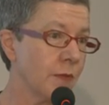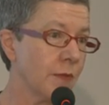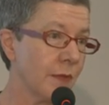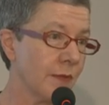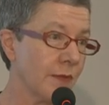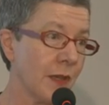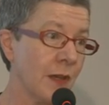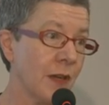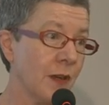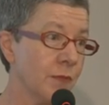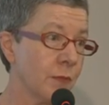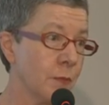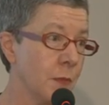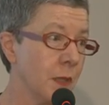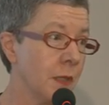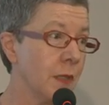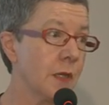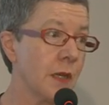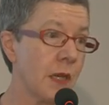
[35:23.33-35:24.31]
it's
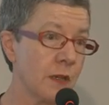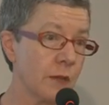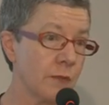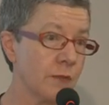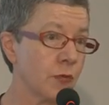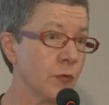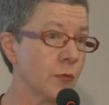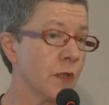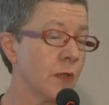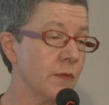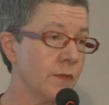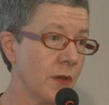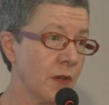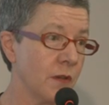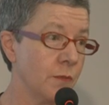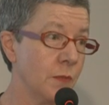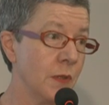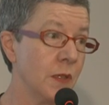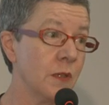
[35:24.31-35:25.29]
500,000 out of 25
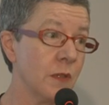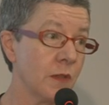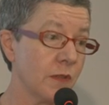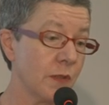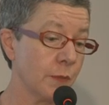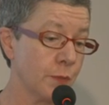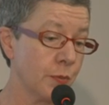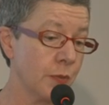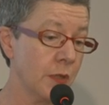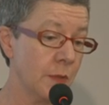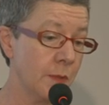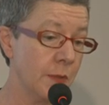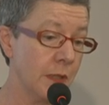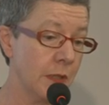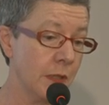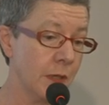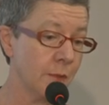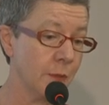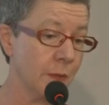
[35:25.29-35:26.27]
million, it's a pretty big
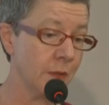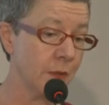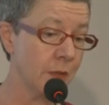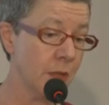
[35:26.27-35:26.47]
number,